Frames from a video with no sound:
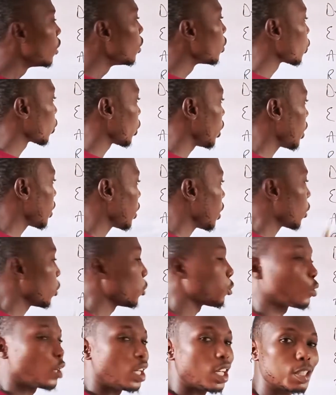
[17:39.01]
So let's now
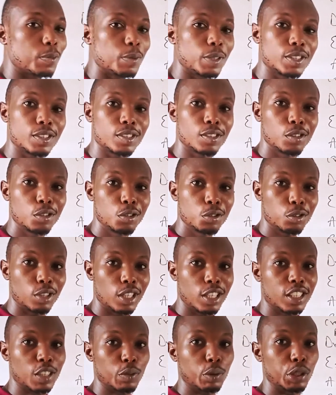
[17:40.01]
go to expense. So
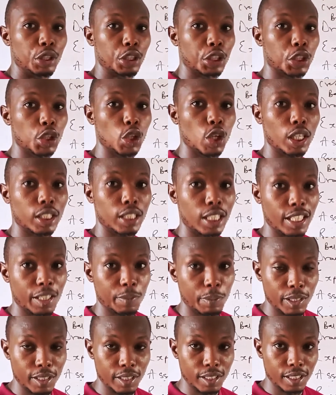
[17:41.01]
let's say we incur an
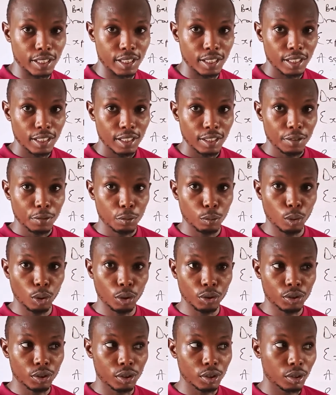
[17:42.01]
expense
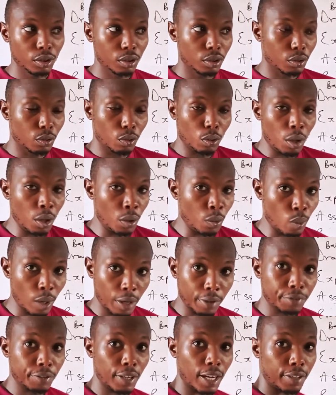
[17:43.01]
worth
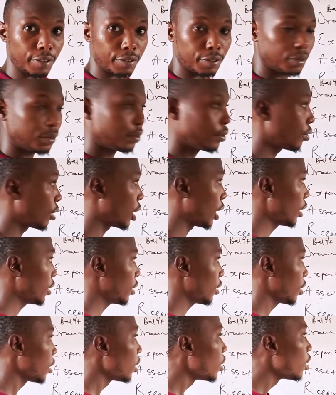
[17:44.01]
1.5,
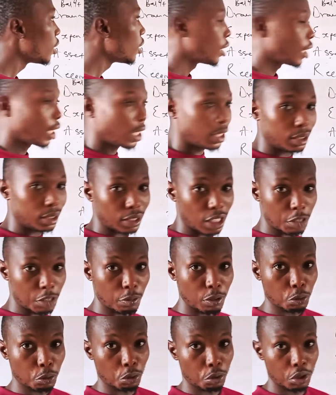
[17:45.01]
right? And this
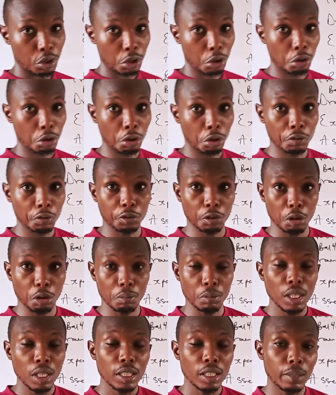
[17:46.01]
expense was incurred
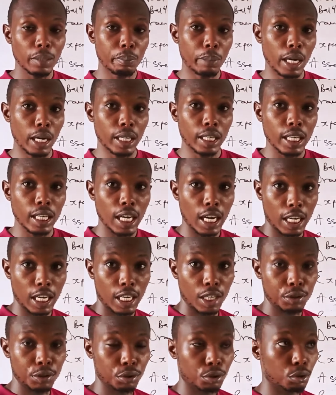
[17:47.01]
from the bank
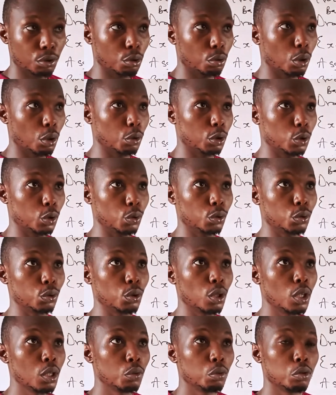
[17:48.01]
account. So what do we
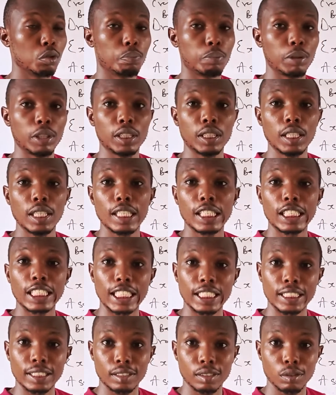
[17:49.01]
do? We paid
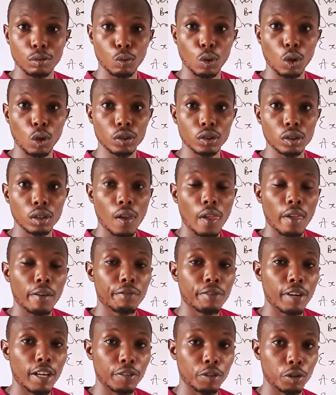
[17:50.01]
rent worth
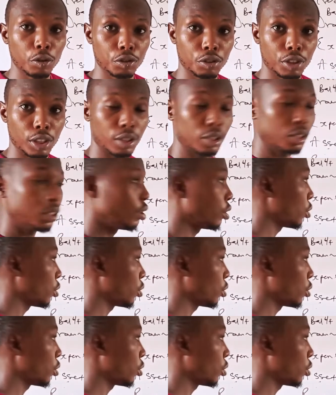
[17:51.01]
500.